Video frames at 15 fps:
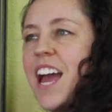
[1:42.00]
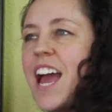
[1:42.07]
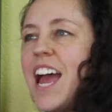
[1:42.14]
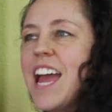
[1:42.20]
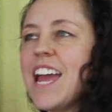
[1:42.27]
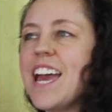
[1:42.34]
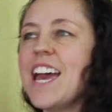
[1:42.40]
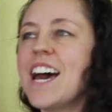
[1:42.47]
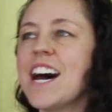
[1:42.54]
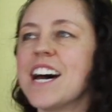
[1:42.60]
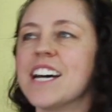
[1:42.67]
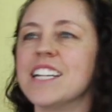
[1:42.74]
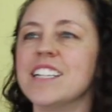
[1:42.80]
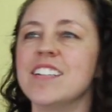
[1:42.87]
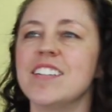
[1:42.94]

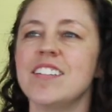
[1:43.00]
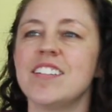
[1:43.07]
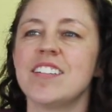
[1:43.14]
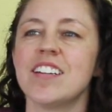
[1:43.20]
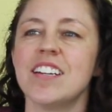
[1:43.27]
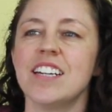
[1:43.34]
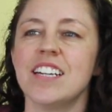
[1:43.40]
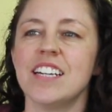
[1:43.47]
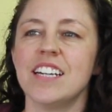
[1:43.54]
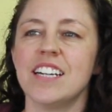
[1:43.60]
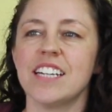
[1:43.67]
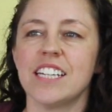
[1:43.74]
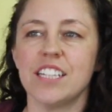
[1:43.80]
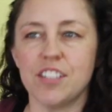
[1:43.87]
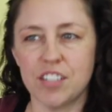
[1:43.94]
And
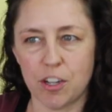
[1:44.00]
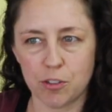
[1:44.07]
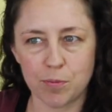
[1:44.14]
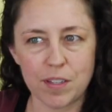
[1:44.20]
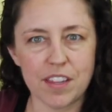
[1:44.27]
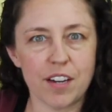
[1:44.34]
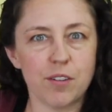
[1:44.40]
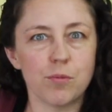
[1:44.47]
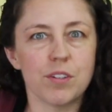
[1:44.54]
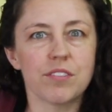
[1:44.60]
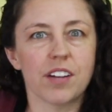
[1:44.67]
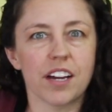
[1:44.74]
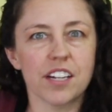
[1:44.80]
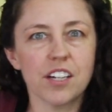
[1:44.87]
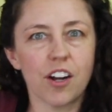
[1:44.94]
he tells me that we've
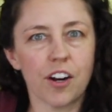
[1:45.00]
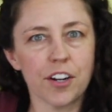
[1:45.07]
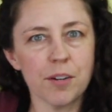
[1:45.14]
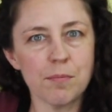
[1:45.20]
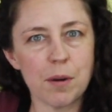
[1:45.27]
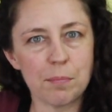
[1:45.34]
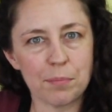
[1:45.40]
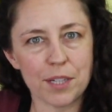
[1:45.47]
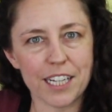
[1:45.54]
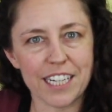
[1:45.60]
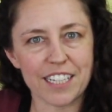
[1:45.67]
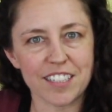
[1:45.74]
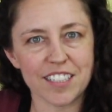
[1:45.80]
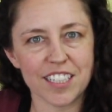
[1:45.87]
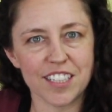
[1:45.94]
got a cardamom
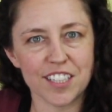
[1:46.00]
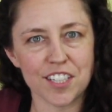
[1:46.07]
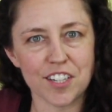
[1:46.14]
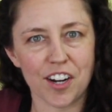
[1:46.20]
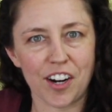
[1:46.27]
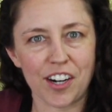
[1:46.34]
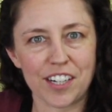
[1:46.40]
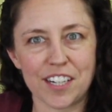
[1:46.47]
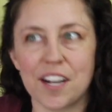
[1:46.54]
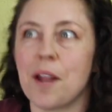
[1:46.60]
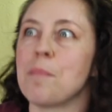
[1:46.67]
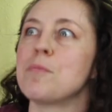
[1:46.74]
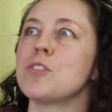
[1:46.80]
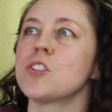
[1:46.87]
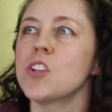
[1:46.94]
plant in the yard, and
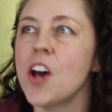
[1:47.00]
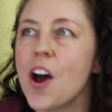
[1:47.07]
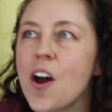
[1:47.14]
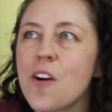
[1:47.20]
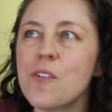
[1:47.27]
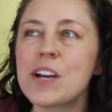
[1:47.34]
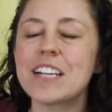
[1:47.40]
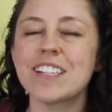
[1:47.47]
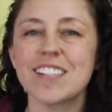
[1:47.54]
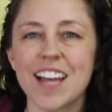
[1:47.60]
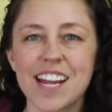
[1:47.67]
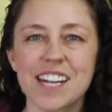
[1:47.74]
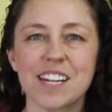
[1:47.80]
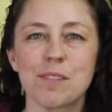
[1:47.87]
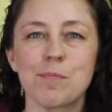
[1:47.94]
I'm so
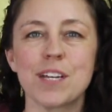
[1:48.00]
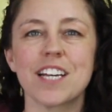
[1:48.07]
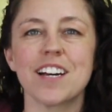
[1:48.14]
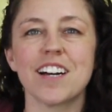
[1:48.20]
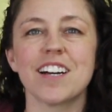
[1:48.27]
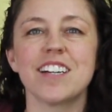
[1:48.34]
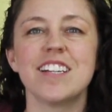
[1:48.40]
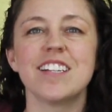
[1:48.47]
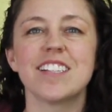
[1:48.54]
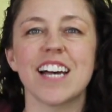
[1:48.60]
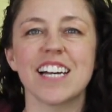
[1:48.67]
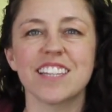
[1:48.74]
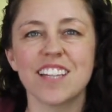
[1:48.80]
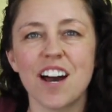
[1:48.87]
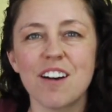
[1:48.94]
excited because
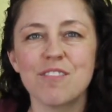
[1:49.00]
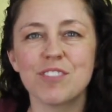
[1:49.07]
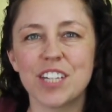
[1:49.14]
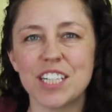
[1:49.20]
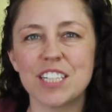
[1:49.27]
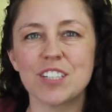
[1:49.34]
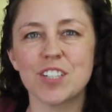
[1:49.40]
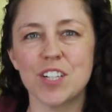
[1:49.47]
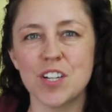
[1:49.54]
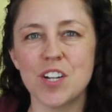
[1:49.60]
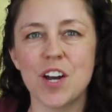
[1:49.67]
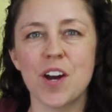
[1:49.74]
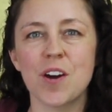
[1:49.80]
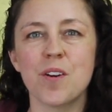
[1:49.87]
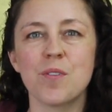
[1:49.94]
I love getting to
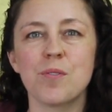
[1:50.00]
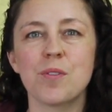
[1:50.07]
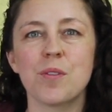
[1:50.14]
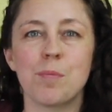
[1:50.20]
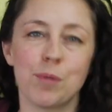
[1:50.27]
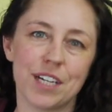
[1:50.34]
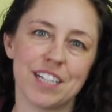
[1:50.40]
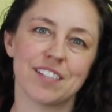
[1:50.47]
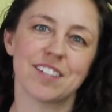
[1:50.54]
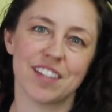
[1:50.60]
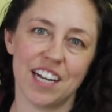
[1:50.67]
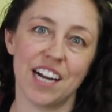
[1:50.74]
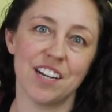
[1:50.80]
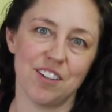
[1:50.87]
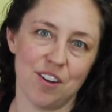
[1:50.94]
know the plants
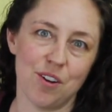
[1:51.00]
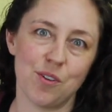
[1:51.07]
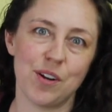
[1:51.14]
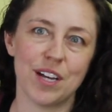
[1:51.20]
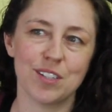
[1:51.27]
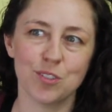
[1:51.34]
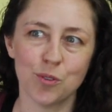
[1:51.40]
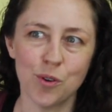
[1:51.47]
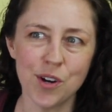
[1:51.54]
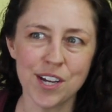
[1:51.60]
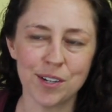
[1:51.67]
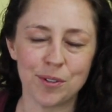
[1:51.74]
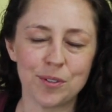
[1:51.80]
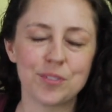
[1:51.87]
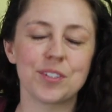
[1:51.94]
that I know as
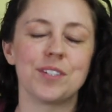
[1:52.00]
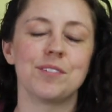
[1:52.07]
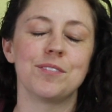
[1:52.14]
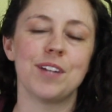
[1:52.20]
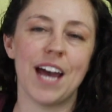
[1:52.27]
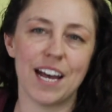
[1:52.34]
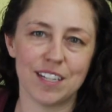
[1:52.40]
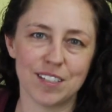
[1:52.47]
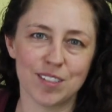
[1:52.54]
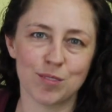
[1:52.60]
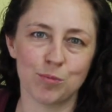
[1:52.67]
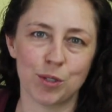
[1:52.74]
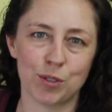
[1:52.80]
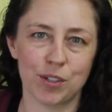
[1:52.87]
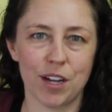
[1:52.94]
oils. And as
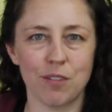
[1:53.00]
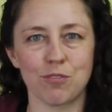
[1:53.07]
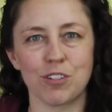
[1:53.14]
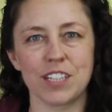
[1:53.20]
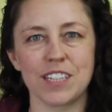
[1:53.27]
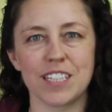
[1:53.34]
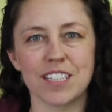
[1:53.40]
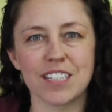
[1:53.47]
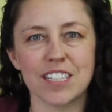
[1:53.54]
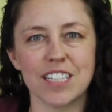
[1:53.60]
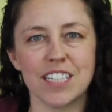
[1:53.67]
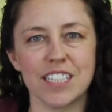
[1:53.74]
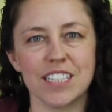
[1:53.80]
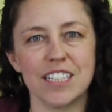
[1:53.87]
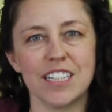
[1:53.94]
we were covering this
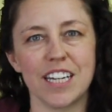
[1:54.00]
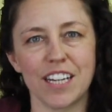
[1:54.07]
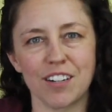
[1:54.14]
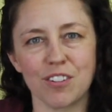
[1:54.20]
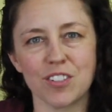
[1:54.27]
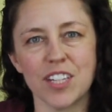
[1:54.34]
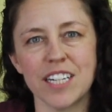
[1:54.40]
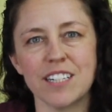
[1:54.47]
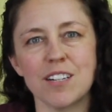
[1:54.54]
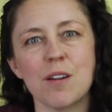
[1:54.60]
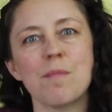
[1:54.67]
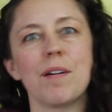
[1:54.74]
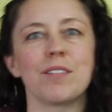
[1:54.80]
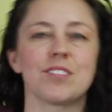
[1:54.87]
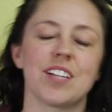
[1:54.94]
in the Inner
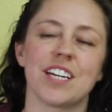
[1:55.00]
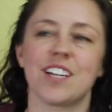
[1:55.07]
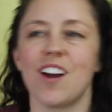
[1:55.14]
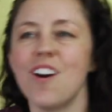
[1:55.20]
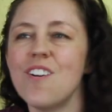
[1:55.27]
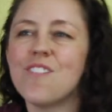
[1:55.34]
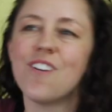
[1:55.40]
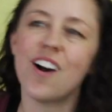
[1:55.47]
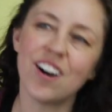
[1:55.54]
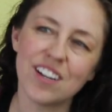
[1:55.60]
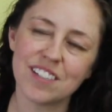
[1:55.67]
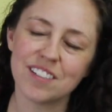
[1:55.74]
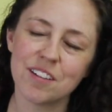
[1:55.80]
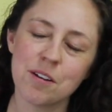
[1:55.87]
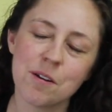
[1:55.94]
Sanctum, I was like, oh,
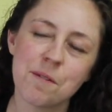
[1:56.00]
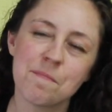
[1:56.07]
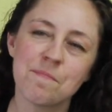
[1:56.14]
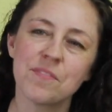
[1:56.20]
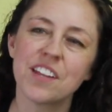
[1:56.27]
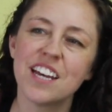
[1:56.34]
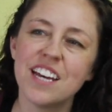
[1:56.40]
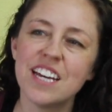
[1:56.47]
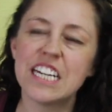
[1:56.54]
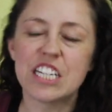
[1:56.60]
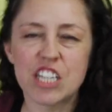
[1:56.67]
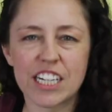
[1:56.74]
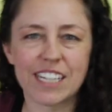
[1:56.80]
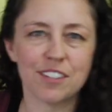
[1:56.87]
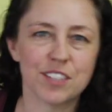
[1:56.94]
awesome,
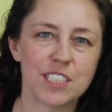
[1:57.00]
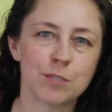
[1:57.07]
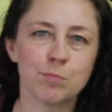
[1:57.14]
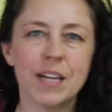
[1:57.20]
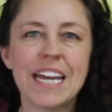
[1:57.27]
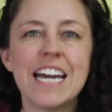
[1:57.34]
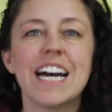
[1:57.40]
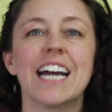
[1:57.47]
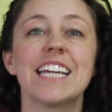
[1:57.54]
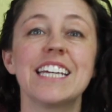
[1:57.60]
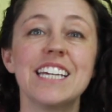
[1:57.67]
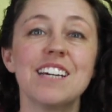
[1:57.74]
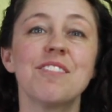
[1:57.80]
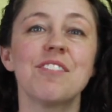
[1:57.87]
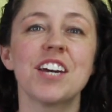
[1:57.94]
check out this plant. I
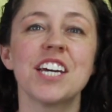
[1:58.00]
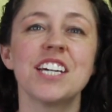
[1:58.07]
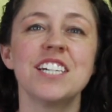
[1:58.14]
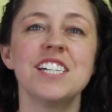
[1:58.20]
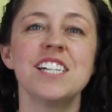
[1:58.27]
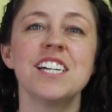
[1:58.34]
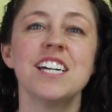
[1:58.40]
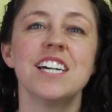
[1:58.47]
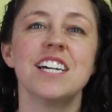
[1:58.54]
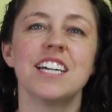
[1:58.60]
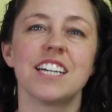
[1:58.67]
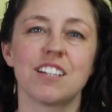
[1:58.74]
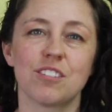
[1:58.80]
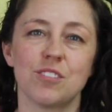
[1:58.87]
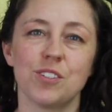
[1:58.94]
even
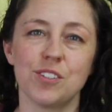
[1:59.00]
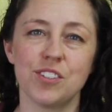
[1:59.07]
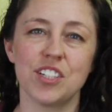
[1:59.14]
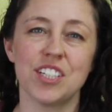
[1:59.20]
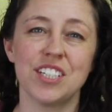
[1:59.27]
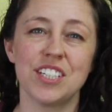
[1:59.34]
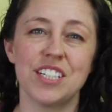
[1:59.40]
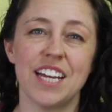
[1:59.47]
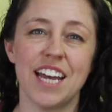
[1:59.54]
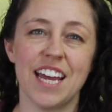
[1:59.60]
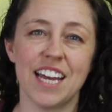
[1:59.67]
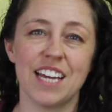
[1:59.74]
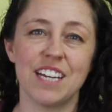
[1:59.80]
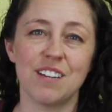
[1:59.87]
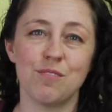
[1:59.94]
included
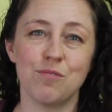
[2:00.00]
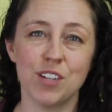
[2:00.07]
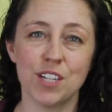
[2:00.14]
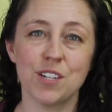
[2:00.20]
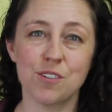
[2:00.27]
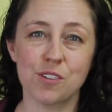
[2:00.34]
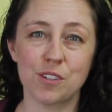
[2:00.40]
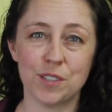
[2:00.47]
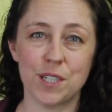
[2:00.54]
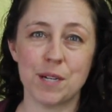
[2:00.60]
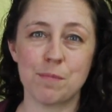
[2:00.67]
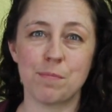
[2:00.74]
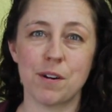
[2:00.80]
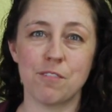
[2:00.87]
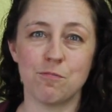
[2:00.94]
a video
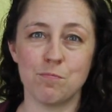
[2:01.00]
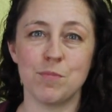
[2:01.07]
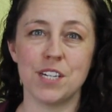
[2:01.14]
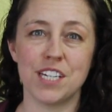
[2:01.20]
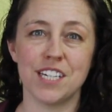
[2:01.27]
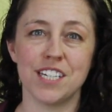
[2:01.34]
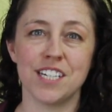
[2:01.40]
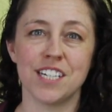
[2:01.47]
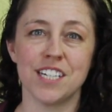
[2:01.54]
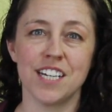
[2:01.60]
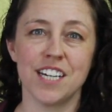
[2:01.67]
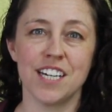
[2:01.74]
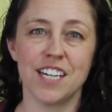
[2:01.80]
clip of me